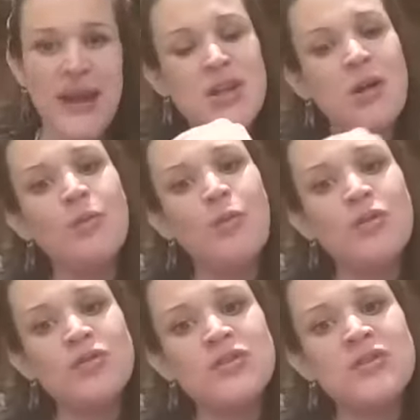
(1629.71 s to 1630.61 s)
I don't
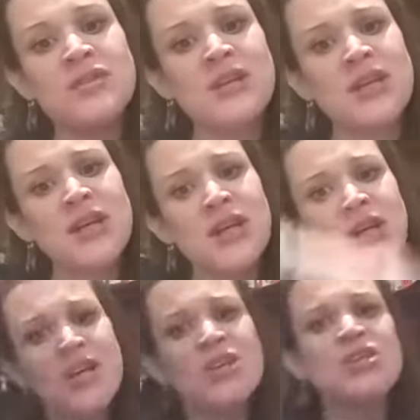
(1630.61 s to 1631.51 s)
want to
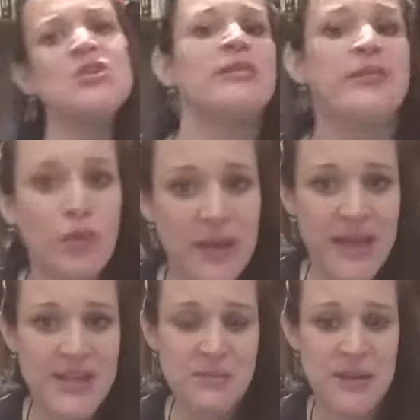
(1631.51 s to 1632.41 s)
do the 4
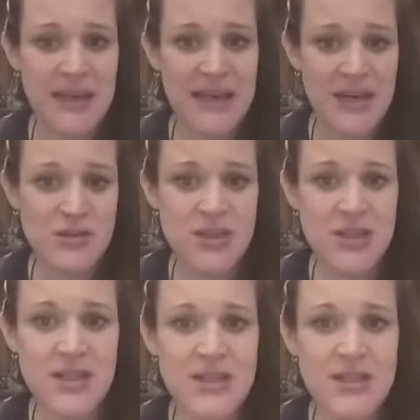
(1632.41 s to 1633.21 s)
years of being an electrician.